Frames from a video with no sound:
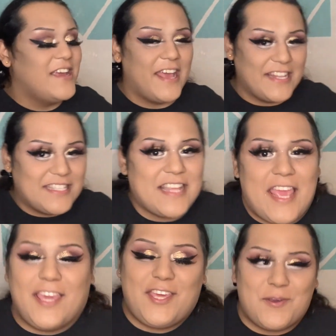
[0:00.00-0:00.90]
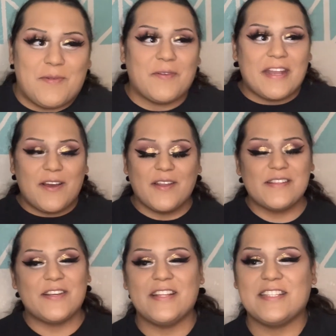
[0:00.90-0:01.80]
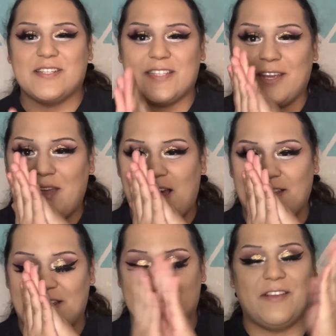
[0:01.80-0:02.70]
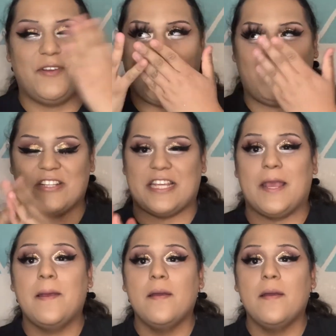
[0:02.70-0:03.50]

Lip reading: It's like humid right now in Arizona, so it's like hella frizzy.